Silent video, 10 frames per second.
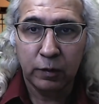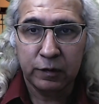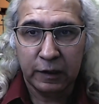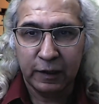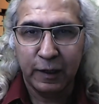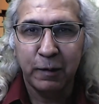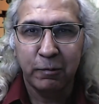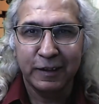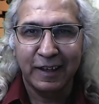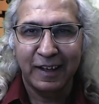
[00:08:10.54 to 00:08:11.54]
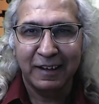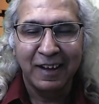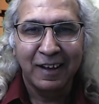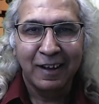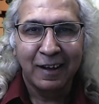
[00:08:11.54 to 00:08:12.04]
agree with that,
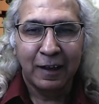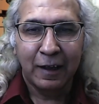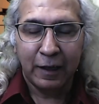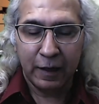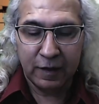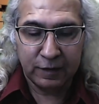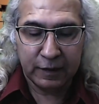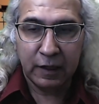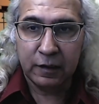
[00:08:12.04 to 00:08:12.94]
is that